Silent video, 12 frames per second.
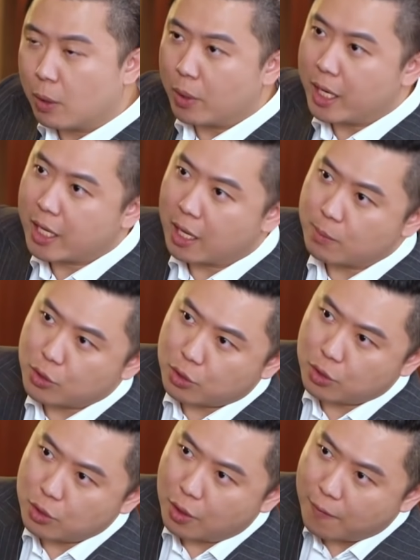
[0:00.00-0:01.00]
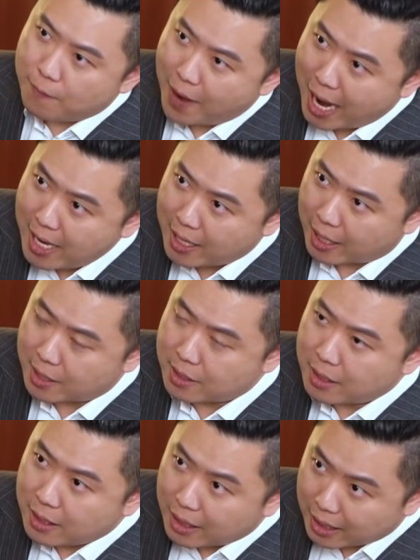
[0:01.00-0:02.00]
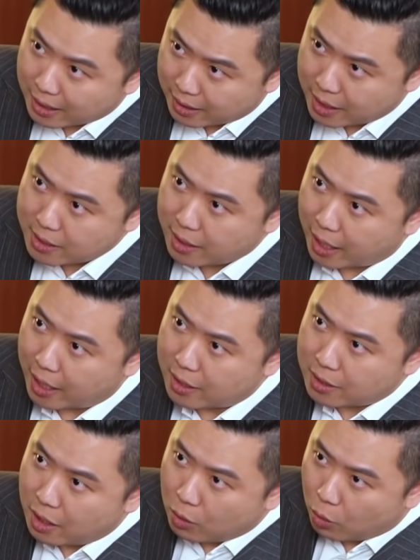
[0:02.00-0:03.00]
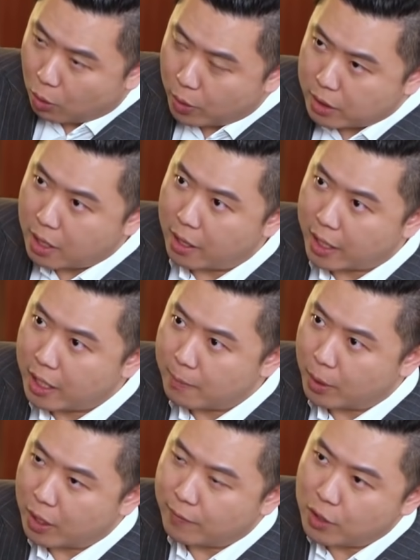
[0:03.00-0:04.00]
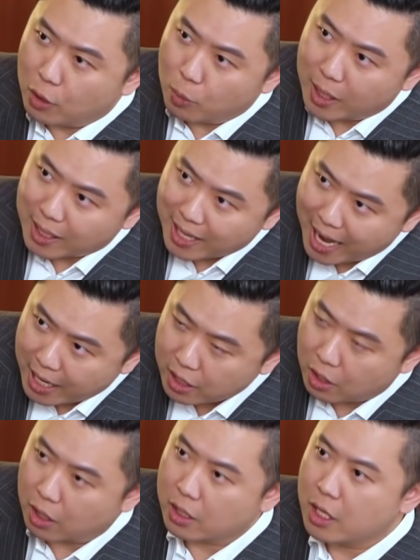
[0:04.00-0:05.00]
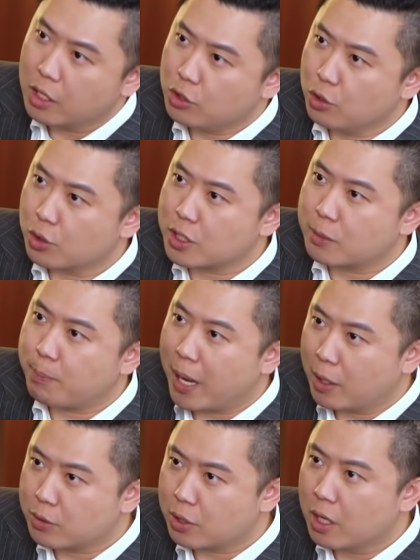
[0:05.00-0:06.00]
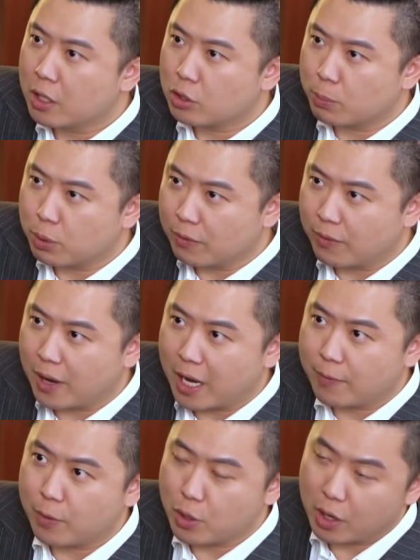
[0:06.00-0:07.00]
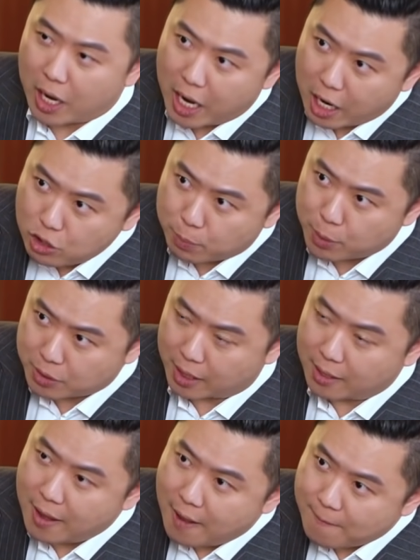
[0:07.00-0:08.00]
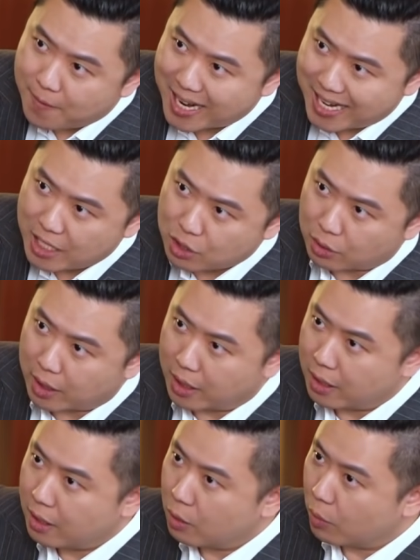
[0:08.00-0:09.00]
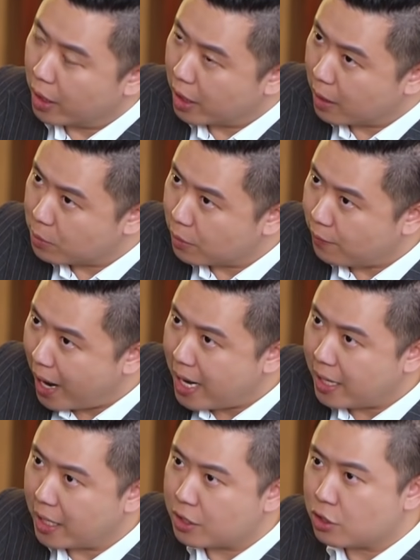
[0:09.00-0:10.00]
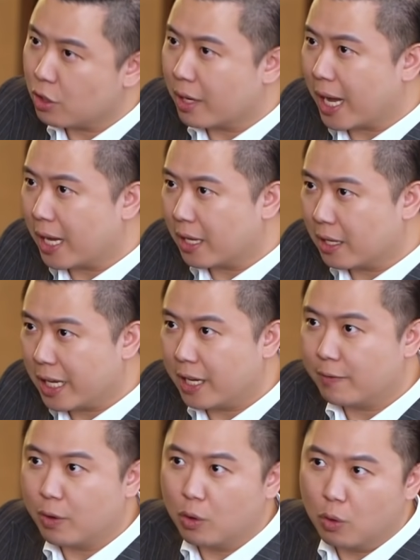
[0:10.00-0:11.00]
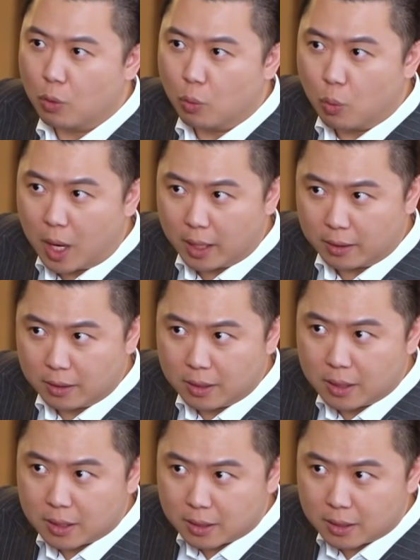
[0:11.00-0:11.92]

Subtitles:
But when it comes to your finance, in this case, what we're talking about, if you're relying on your spouse to provide for you 100% financially, when it comes to finance, you're at level 1.